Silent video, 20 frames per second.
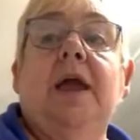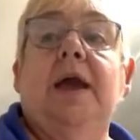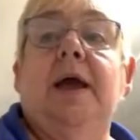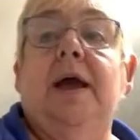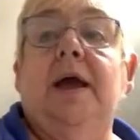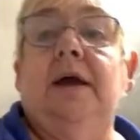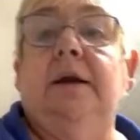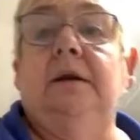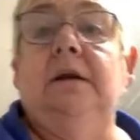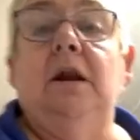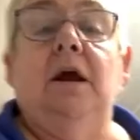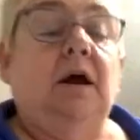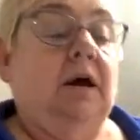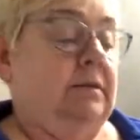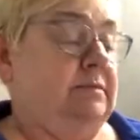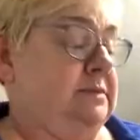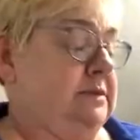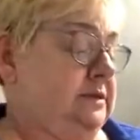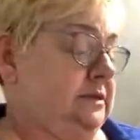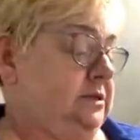And
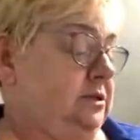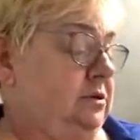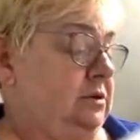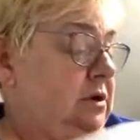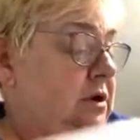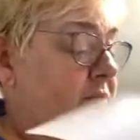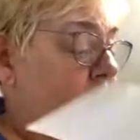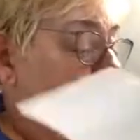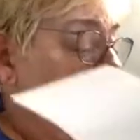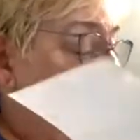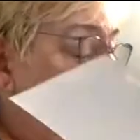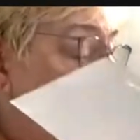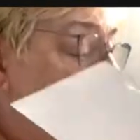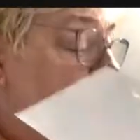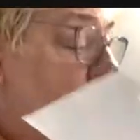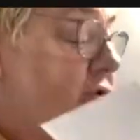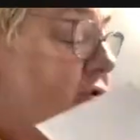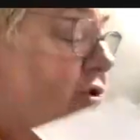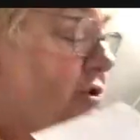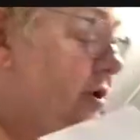I'm still going to work
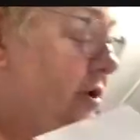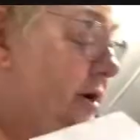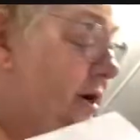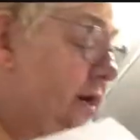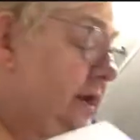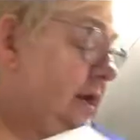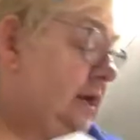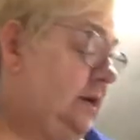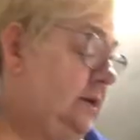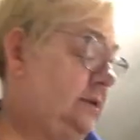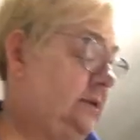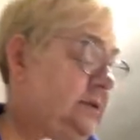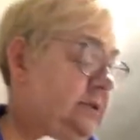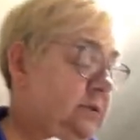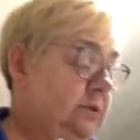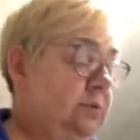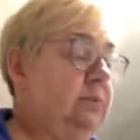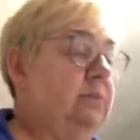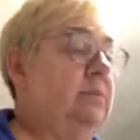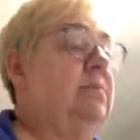on trying to get a
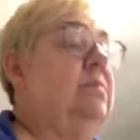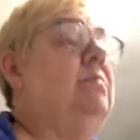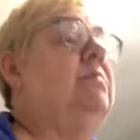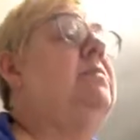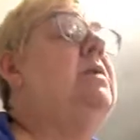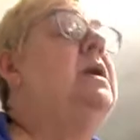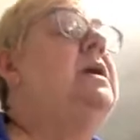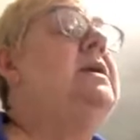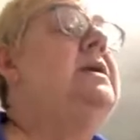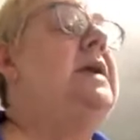Zoom